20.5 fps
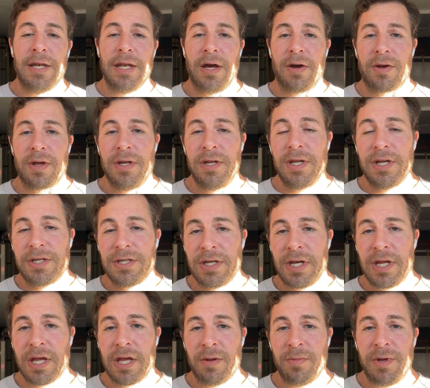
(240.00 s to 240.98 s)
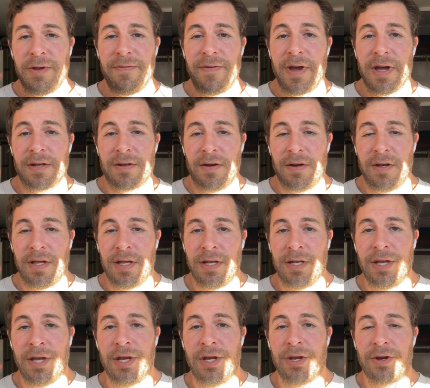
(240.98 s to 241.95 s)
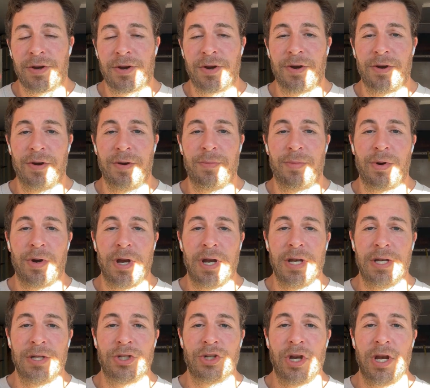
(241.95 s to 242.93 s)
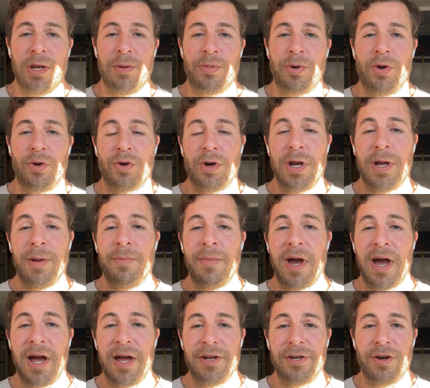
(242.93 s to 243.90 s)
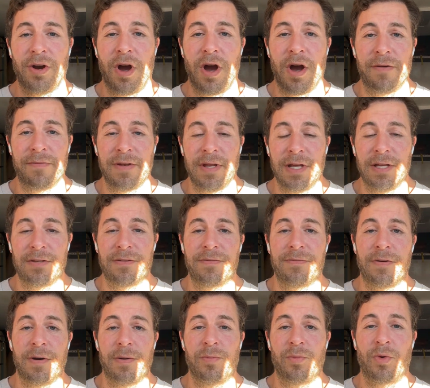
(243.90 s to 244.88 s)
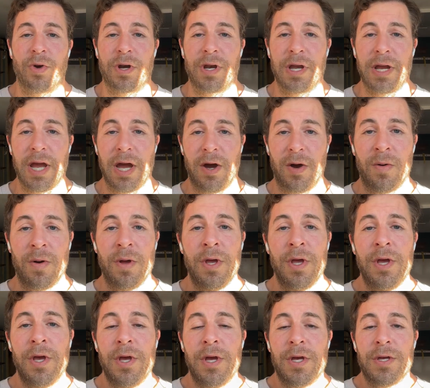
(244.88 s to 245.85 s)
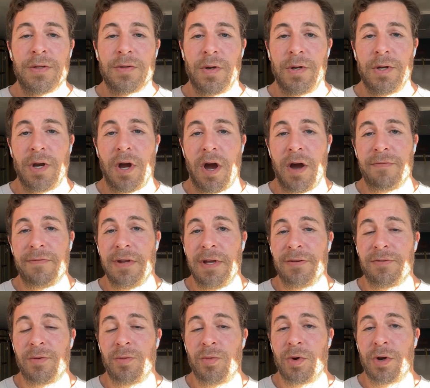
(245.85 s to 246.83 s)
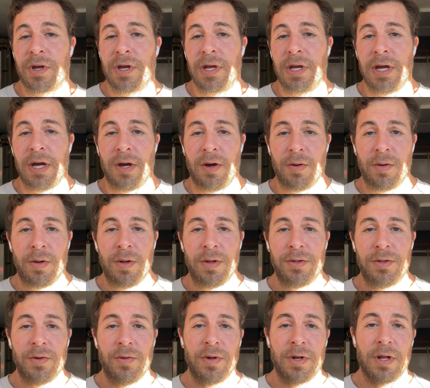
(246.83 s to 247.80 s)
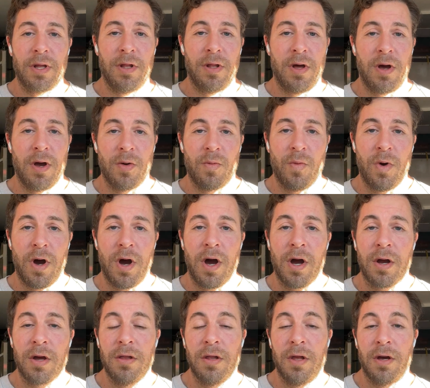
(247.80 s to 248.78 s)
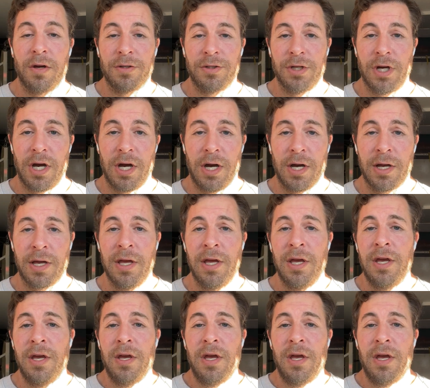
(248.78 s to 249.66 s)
Now, conditioning can be factored in your current training program on your off days from working out. So, on your off days from working out, doing a long walk, long jog,